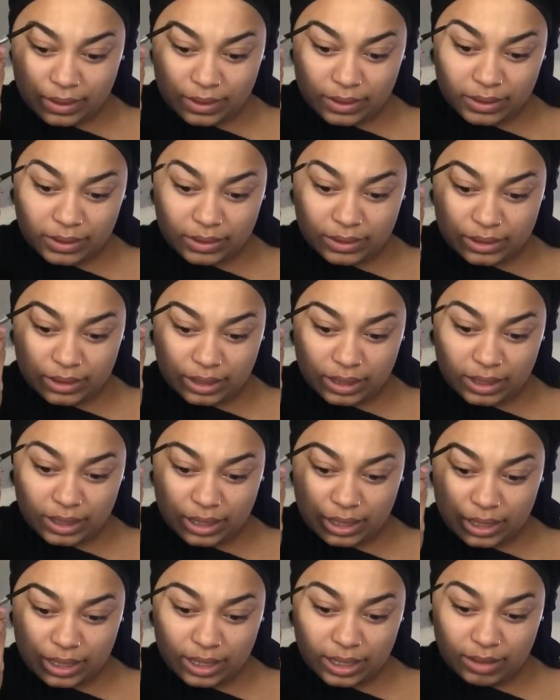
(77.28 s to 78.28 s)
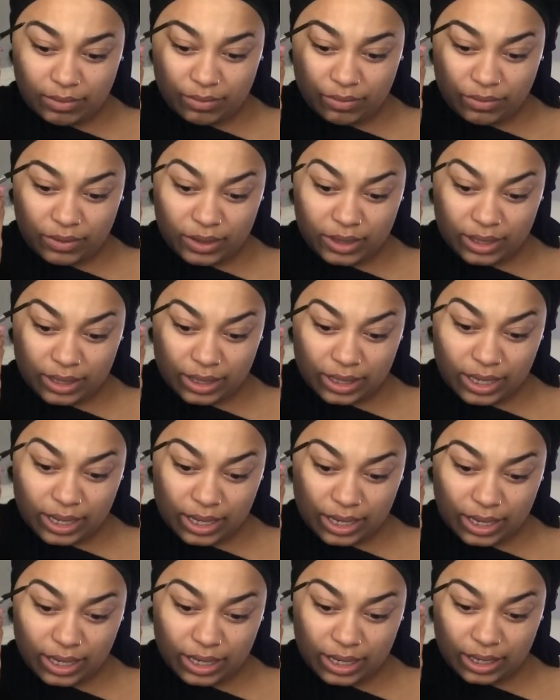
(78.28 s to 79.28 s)
So you're just gonna keep filling
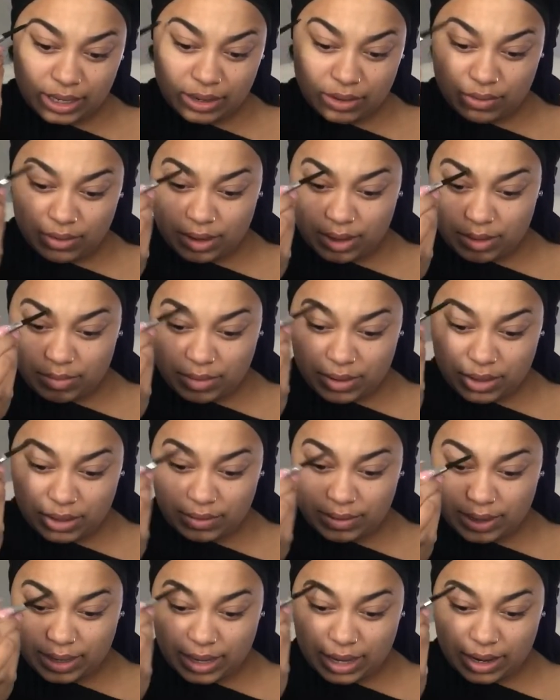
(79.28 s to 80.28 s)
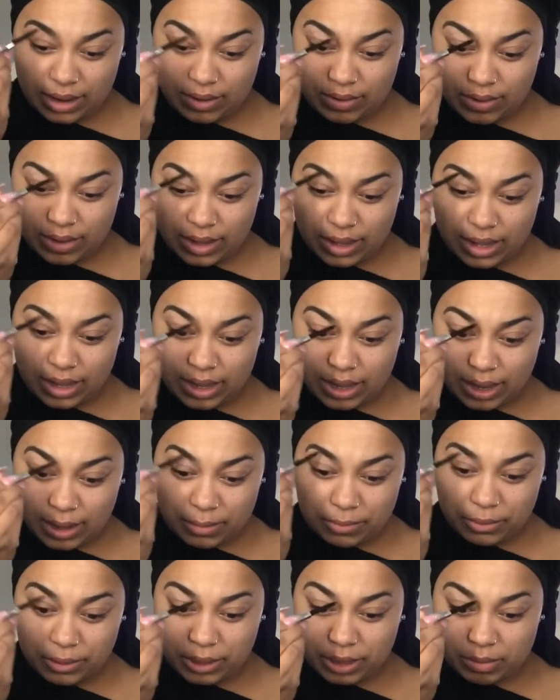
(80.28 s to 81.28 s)
that in. Don't worry about it right now.
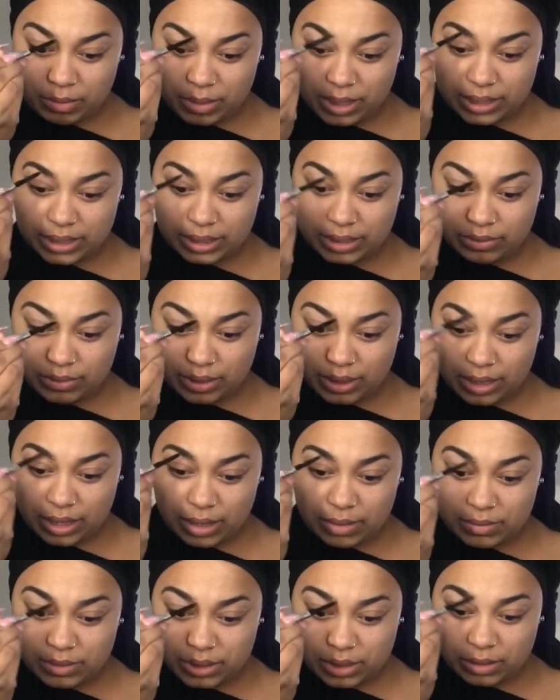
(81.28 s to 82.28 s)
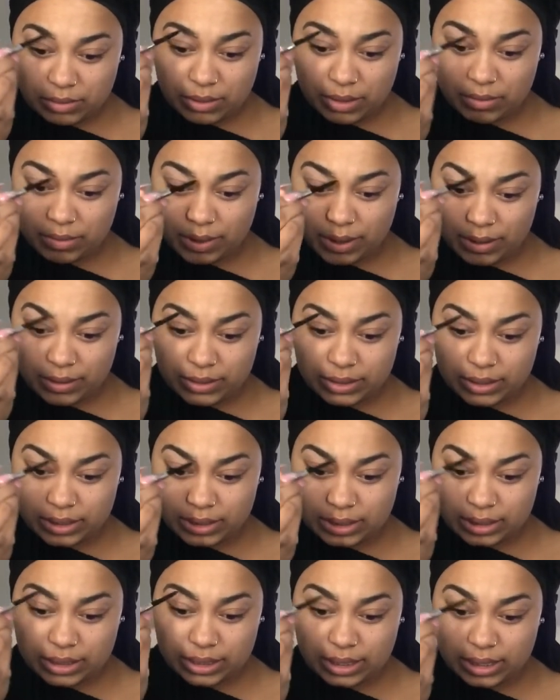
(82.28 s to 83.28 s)
I'm pretty messy when it comes to my brows, but I
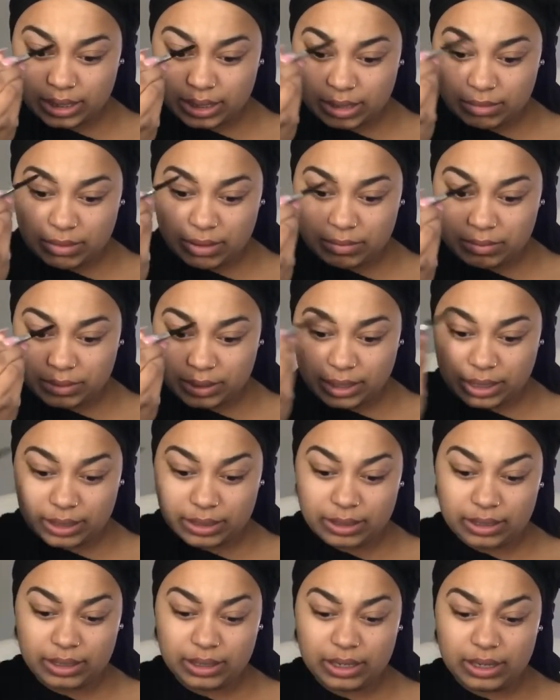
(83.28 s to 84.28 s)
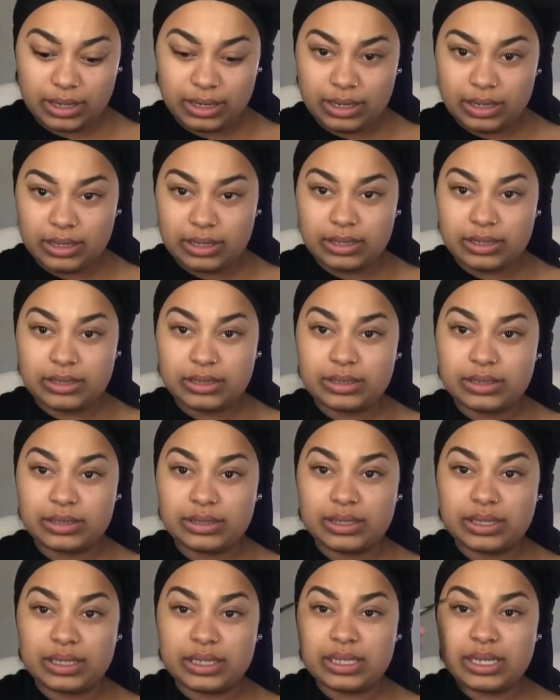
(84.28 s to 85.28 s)
just clean them up later. So as
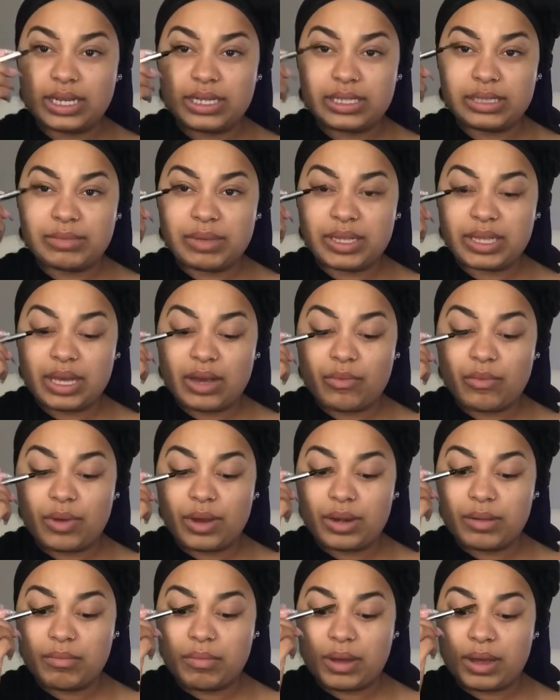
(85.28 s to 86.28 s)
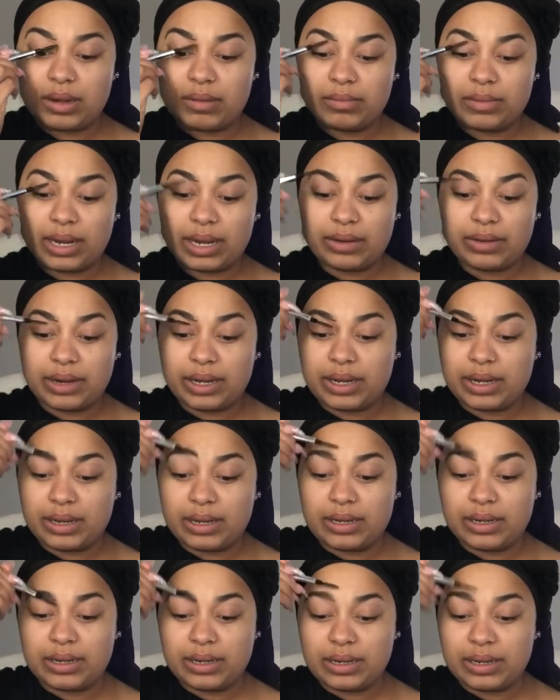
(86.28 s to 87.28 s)
you can see, I just make that one bottom line right
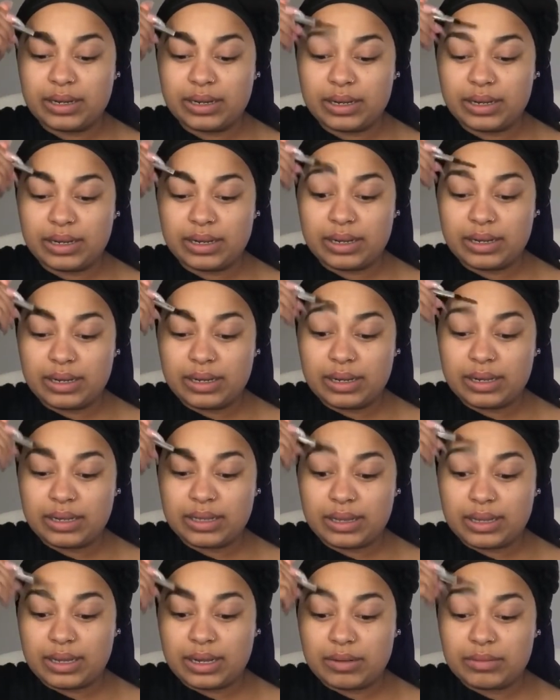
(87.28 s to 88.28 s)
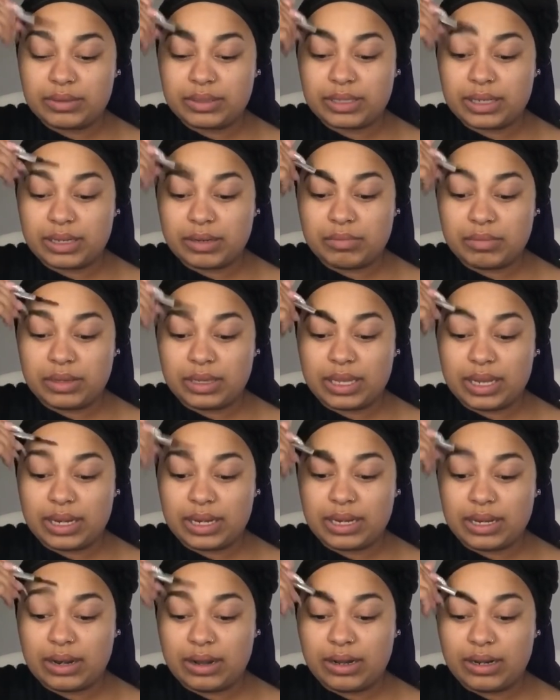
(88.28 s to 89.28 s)
here, and then I'm just gonna
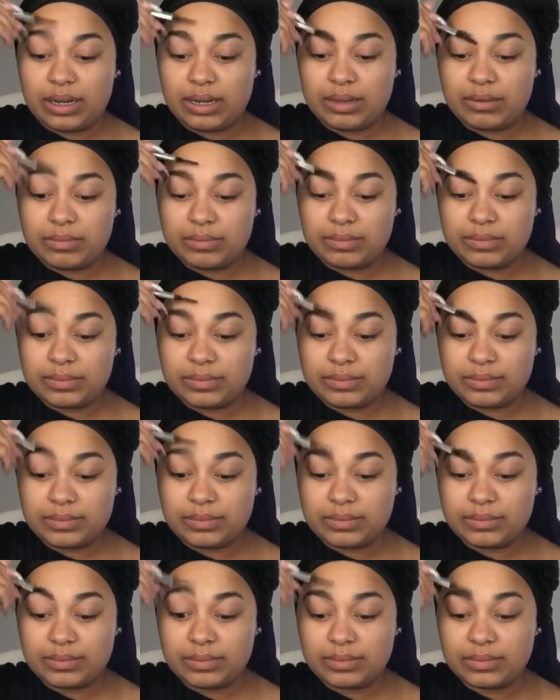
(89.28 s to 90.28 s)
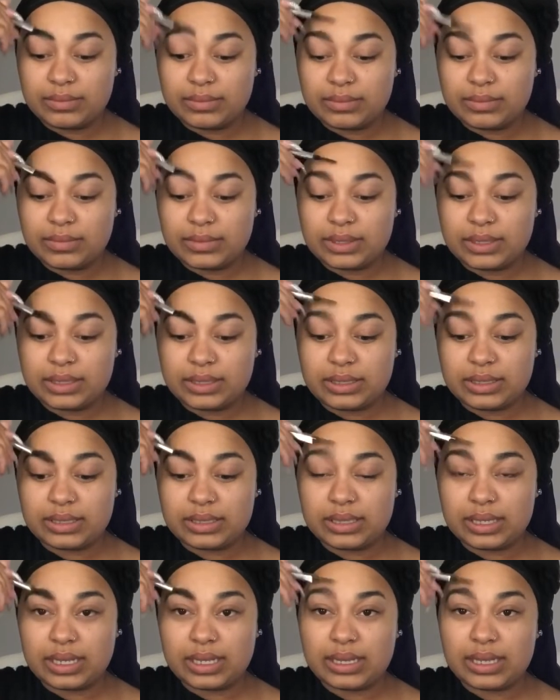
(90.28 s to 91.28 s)
blend it all up,
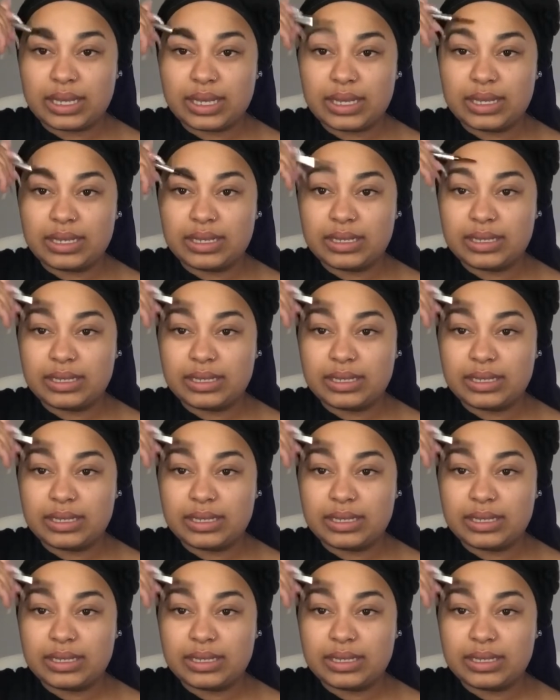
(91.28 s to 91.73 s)
just like that.